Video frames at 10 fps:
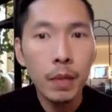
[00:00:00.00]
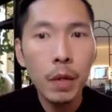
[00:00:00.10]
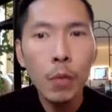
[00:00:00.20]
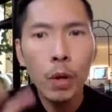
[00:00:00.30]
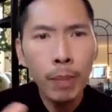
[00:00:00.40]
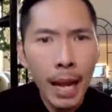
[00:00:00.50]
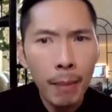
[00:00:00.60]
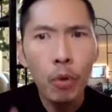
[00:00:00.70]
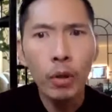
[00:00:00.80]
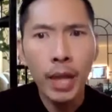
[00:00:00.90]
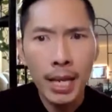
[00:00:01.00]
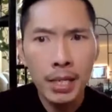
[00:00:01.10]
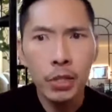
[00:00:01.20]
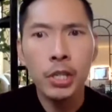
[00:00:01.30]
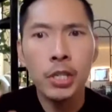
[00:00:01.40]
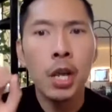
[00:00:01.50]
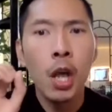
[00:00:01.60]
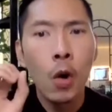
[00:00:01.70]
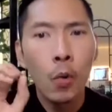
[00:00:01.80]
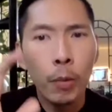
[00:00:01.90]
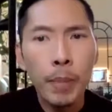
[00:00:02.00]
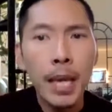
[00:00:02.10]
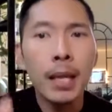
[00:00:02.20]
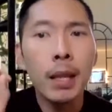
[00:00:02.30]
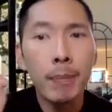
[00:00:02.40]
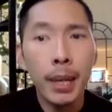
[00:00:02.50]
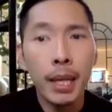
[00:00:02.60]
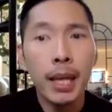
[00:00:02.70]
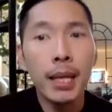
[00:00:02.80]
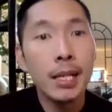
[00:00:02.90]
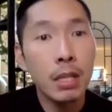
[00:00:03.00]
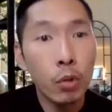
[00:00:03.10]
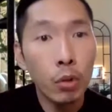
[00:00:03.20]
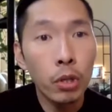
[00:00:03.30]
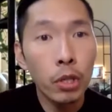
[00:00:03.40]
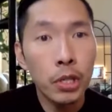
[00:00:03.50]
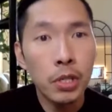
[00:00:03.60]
where Black protesters were being depicted as looters.